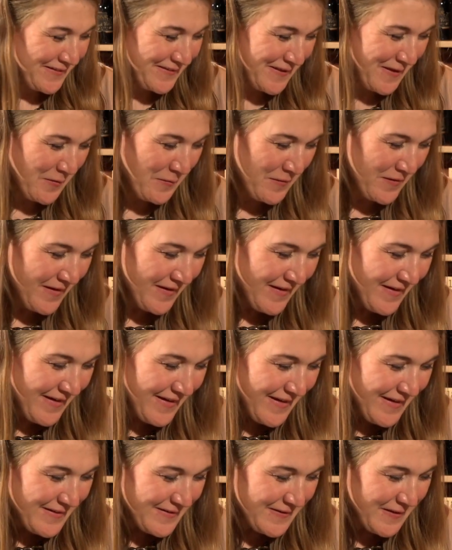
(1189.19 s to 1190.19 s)

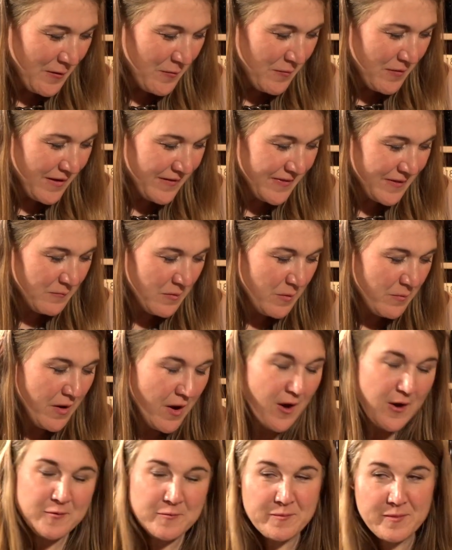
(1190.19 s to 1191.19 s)
So I think we were
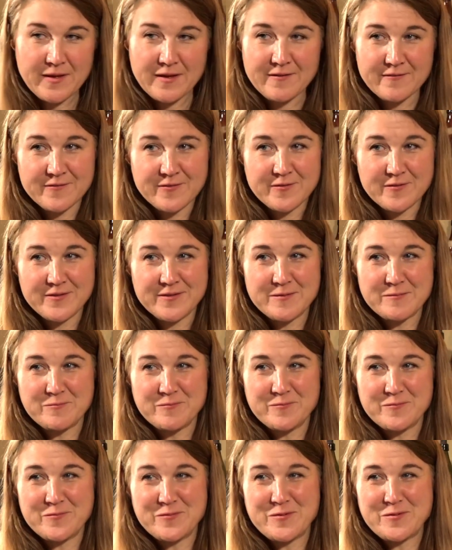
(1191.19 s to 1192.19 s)
hoping for
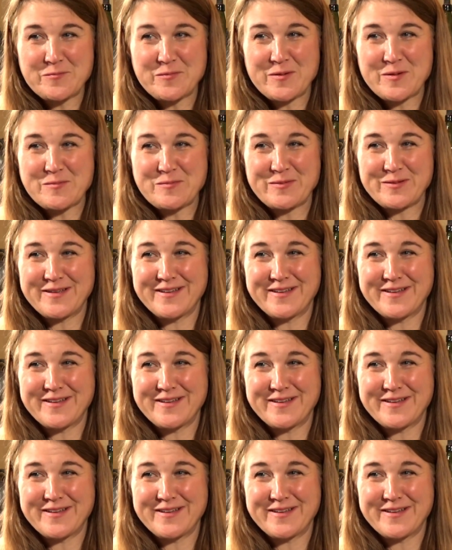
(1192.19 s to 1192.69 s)
some rhubarb and